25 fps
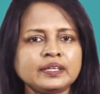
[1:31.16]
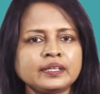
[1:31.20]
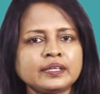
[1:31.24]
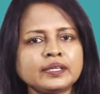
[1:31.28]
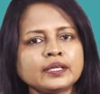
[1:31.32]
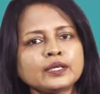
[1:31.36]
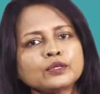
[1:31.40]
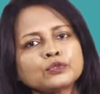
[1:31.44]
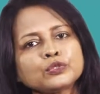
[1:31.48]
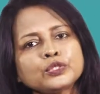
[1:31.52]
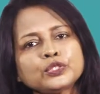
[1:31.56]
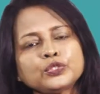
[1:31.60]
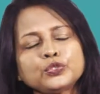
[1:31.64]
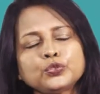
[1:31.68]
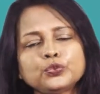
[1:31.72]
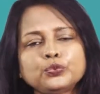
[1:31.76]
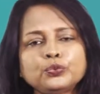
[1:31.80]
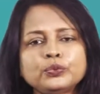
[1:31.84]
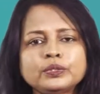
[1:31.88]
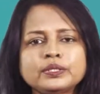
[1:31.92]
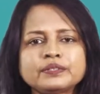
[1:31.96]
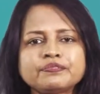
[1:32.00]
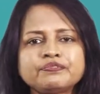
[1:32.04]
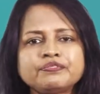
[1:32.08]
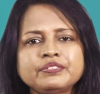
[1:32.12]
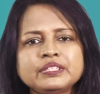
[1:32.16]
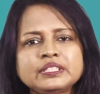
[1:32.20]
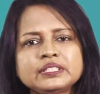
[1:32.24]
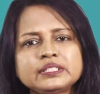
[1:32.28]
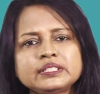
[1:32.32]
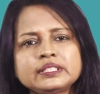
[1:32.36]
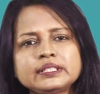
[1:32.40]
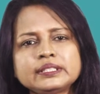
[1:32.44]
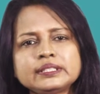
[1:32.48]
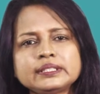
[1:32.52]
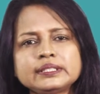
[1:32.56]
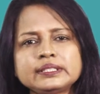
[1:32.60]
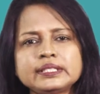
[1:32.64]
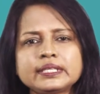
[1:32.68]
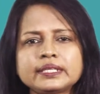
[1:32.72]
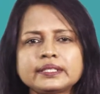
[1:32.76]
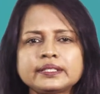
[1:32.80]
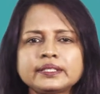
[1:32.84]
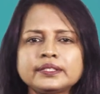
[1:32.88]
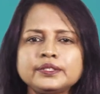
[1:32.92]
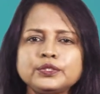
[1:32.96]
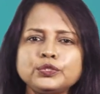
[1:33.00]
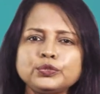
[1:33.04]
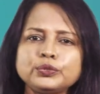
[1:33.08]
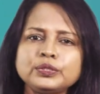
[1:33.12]
now the two affixes
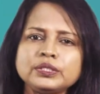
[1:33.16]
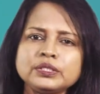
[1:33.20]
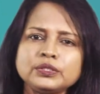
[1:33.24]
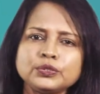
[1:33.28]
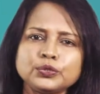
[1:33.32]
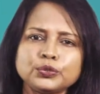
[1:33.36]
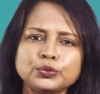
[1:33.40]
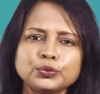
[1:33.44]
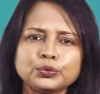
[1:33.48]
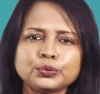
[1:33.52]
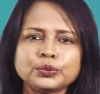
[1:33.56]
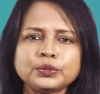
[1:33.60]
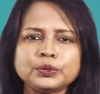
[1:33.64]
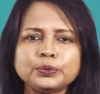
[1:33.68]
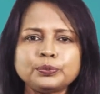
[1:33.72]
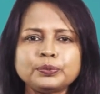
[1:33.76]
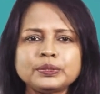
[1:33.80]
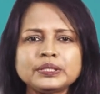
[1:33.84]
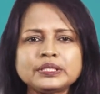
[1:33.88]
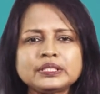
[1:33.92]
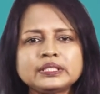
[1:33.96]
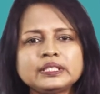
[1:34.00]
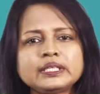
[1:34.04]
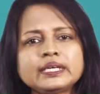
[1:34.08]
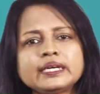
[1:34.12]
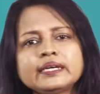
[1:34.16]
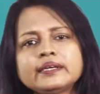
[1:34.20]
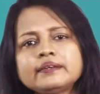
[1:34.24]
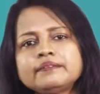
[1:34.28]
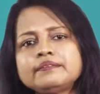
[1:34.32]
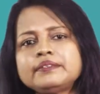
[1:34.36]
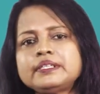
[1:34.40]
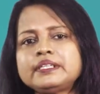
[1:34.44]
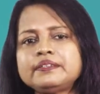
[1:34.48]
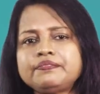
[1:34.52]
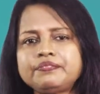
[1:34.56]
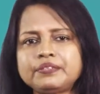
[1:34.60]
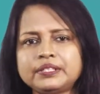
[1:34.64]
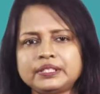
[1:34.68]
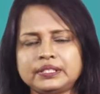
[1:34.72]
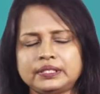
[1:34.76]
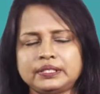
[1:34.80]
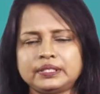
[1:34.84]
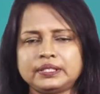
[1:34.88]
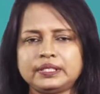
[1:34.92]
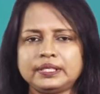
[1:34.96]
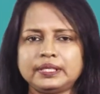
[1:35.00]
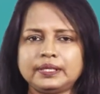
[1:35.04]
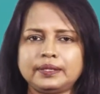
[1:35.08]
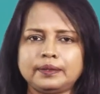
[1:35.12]
added to this root word have
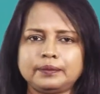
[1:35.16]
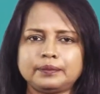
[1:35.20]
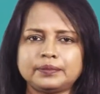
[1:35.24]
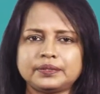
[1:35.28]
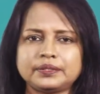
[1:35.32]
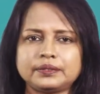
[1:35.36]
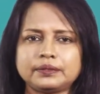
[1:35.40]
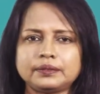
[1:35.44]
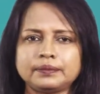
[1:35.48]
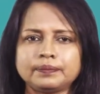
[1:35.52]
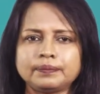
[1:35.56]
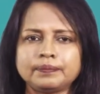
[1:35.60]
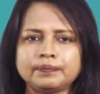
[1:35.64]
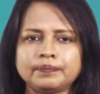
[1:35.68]
different names.